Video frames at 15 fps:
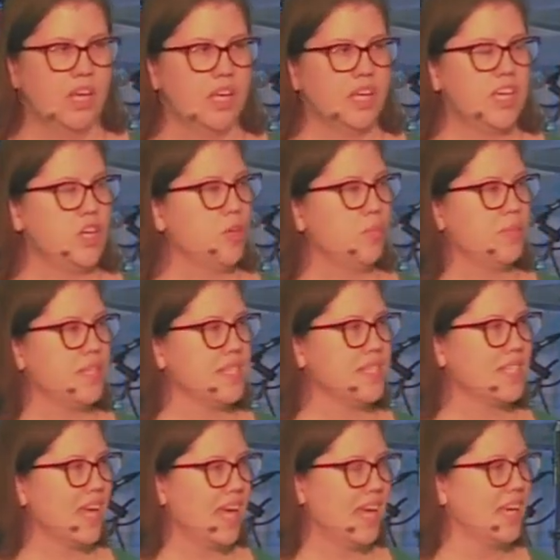
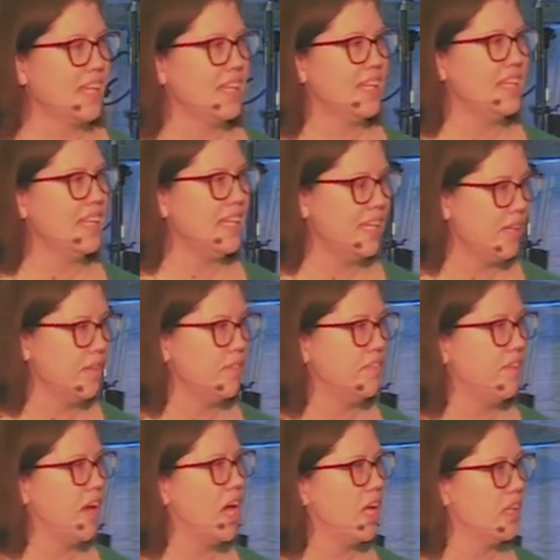Humans can't
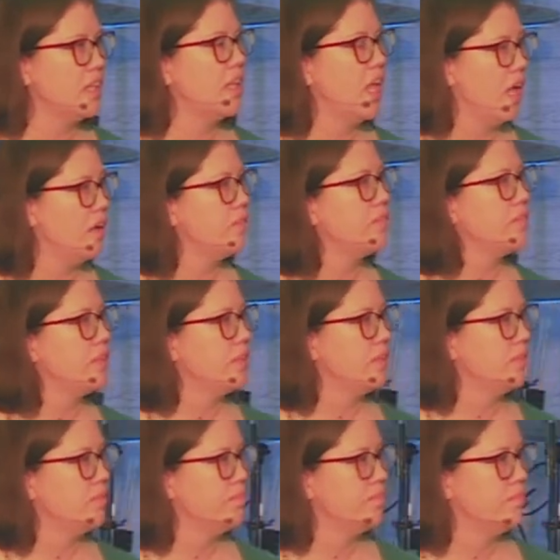live unloved.
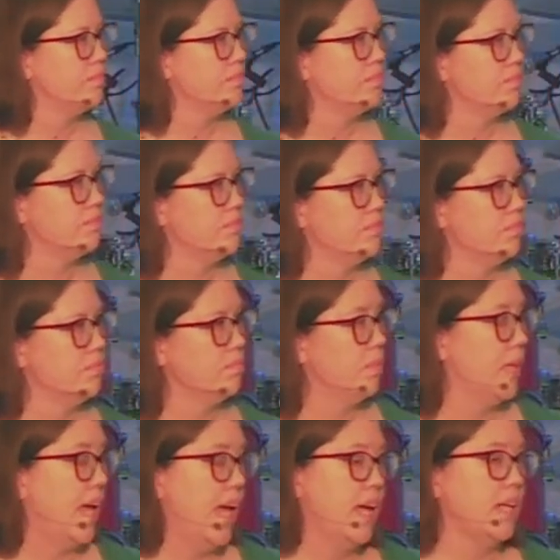
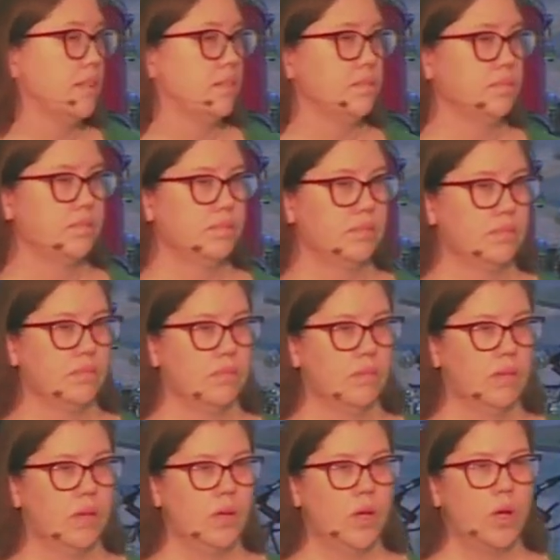We can't.
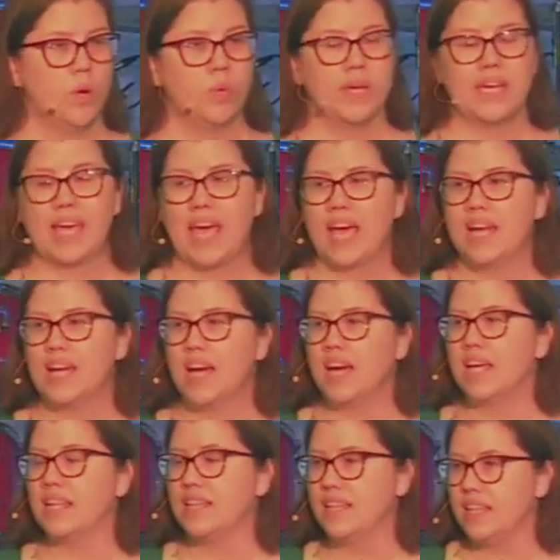We
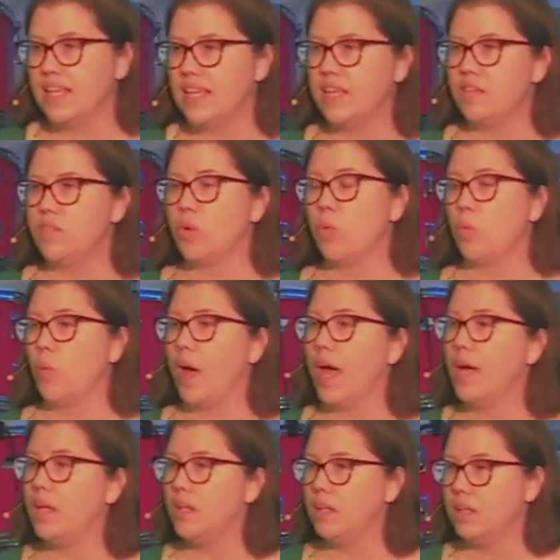cannot live
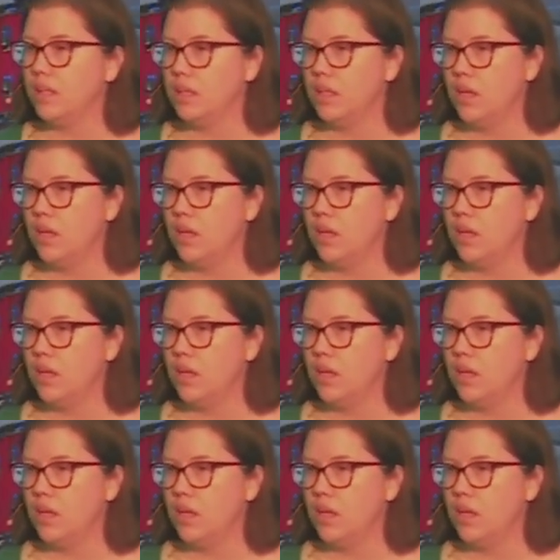well.